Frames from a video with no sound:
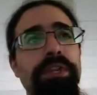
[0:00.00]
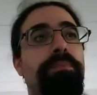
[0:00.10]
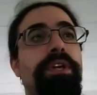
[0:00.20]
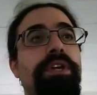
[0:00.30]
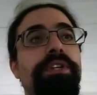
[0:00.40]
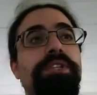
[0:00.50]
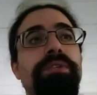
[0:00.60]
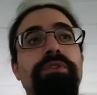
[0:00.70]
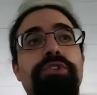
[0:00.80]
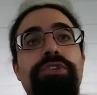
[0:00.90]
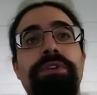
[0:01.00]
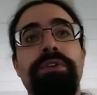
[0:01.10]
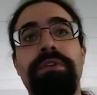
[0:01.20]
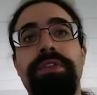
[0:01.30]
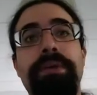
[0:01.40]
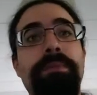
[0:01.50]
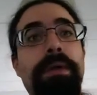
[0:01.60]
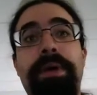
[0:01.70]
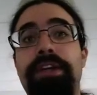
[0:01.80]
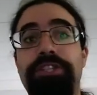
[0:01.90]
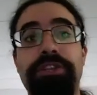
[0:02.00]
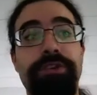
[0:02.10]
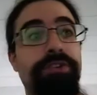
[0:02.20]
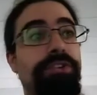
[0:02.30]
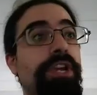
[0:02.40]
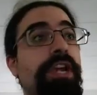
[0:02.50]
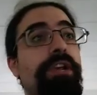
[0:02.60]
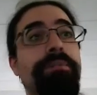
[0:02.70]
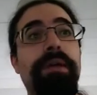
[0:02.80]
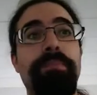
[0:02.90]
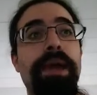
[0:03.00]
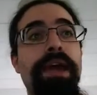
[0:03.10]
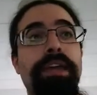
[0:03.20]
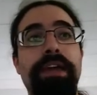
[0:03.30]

because it'll ensure that my posterior chain and my back